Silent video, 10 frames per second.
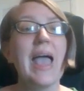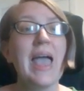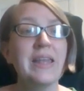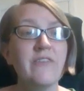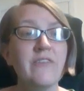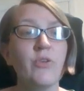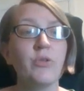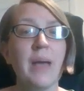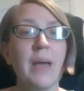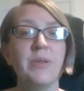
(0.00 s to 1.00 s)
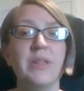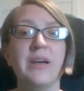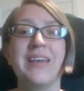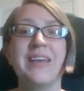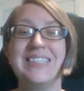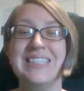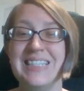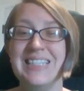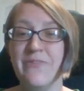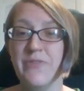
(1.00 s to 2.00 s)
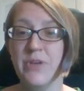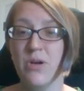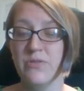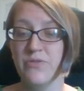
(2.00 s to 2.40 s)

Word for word: Any vocabulary that's difficult